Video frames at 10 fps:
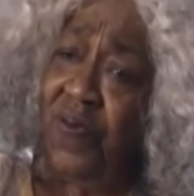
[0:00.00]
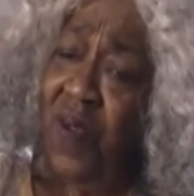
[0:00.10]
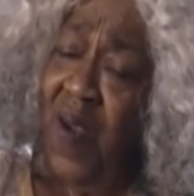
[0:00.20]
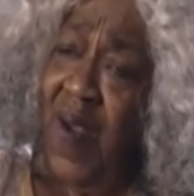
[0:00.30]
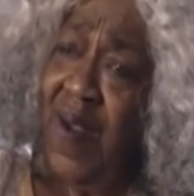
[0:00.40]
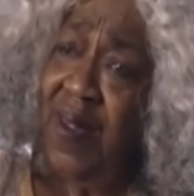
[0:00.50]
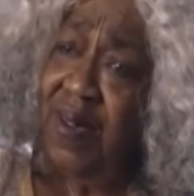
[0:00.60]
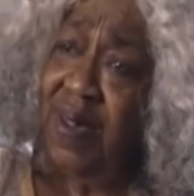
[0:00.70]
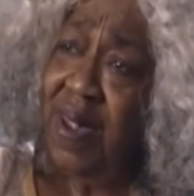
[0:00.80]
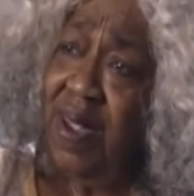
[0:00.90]
and
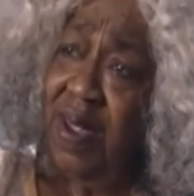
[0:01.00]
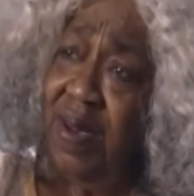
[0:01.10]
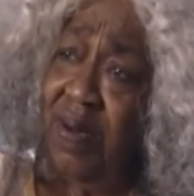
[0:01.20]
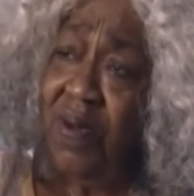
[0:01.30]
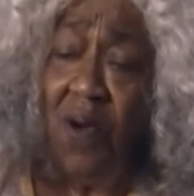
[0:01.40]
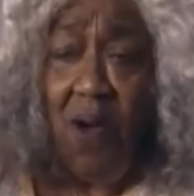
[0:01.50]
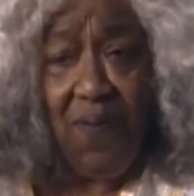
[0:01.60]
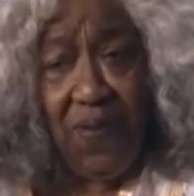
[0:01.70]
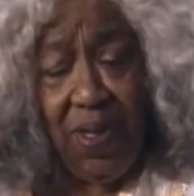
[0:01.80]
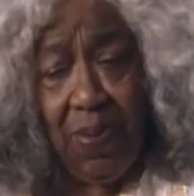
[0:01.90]
fries and
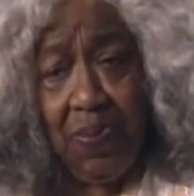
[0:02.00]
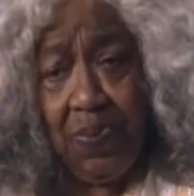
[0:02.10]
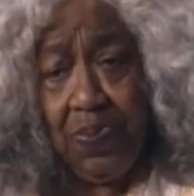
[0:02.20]
coffee.